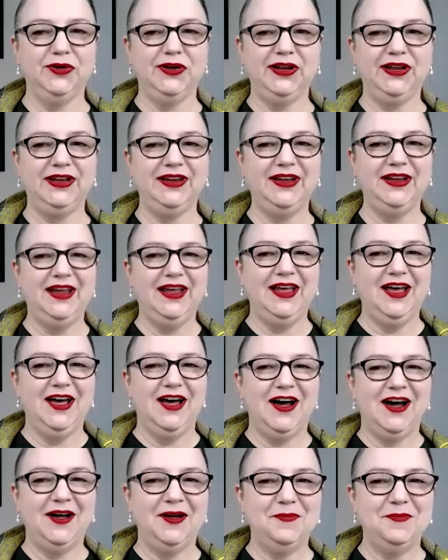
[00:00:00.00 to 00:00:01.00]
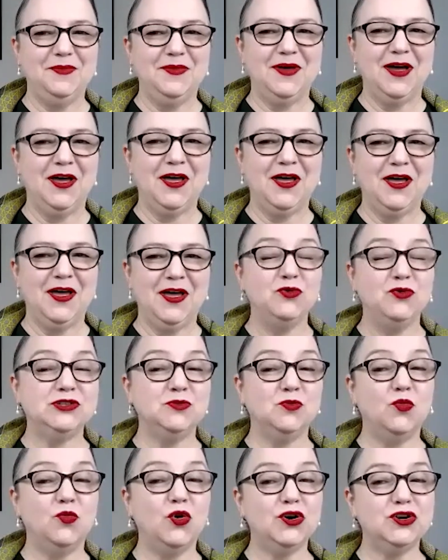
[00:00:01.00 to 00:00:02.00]
agree. And
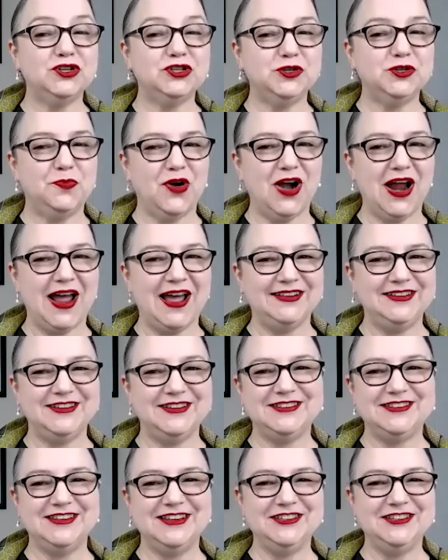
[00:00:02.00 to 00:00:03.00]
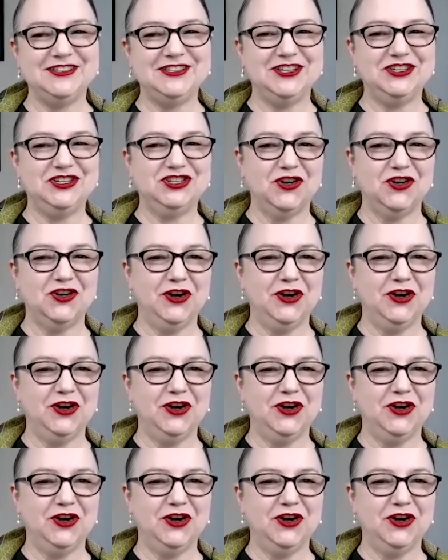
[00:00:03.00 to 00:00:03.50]
some worst practices that